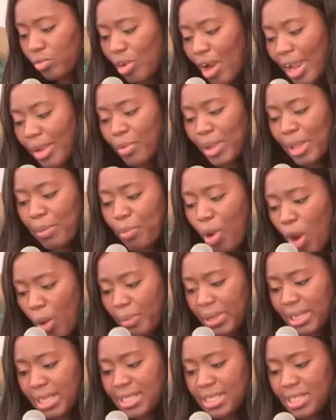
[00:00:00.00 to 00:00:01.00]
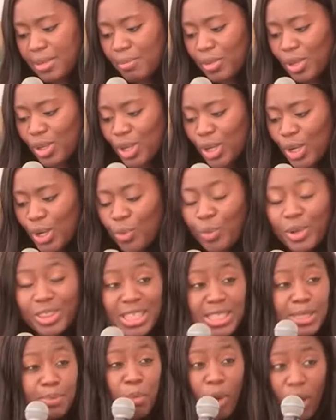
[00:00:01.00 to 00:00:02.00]
right-wing populism with
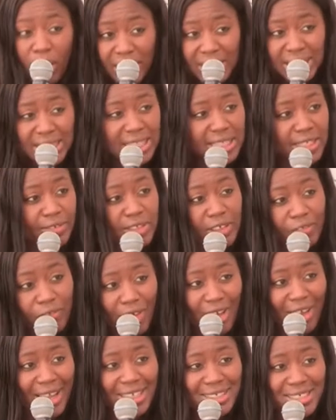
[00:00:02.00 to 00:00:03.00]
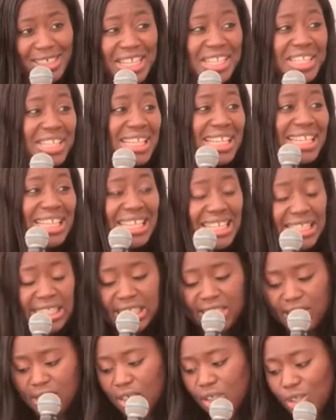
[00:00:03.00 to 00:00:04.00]
its politics of divide, its
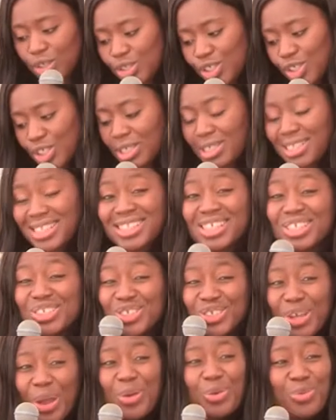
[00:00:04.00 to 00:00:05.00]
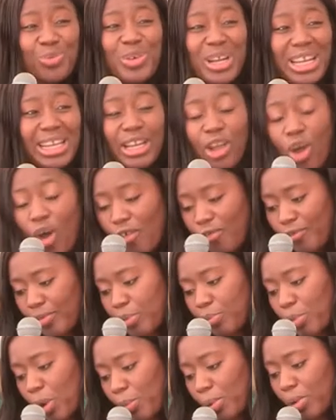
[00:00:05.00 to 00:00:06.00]
easy solutions that don't really
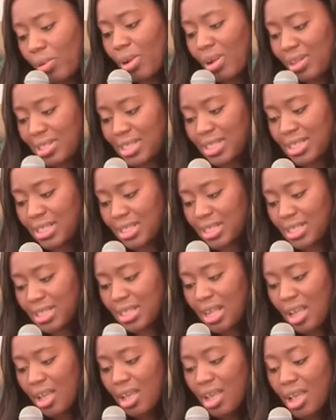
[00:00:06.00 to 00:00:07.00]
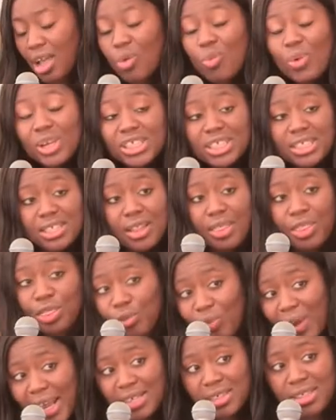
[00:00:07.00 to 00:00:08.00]
offer proper answers, and which is a
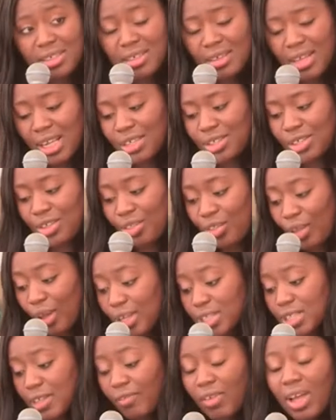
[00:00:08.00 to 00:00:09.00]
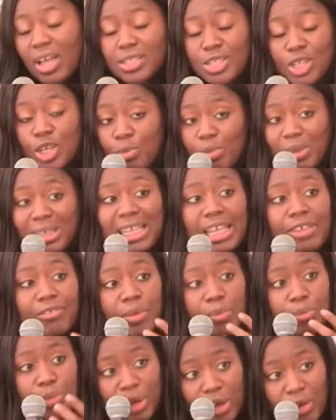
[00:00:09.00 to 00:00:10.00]
threat to those of us who believe
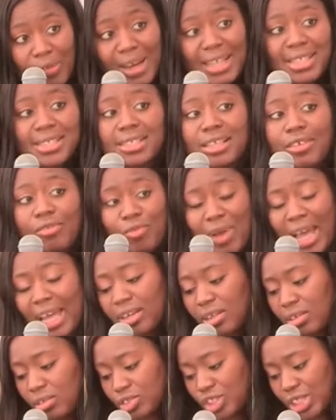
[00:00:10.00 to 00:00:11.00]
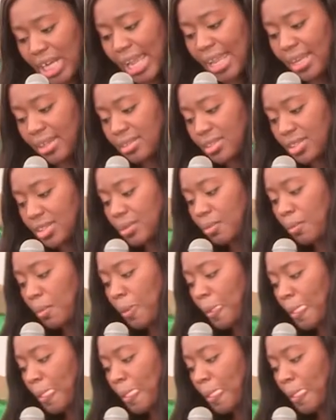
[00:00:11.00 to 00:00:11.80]
in progressive, radical change.